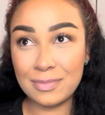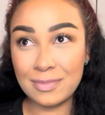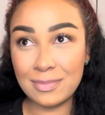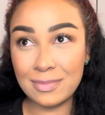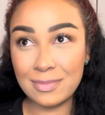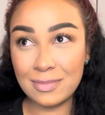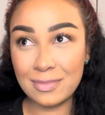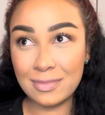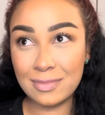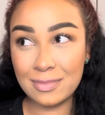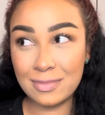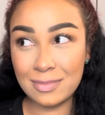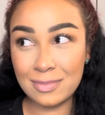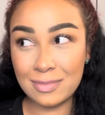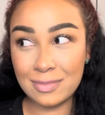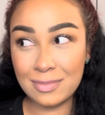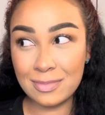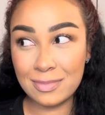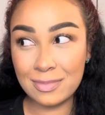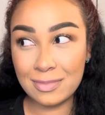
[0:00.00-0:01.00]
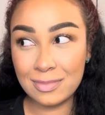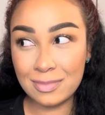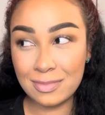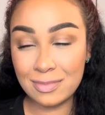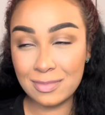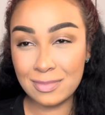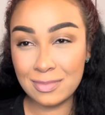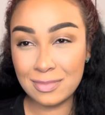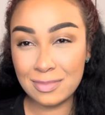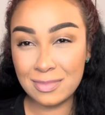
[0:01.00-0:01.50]

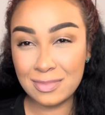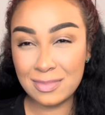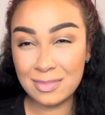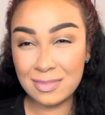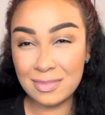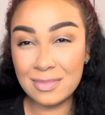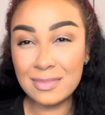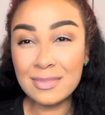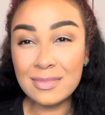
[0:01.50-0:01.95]
(silence)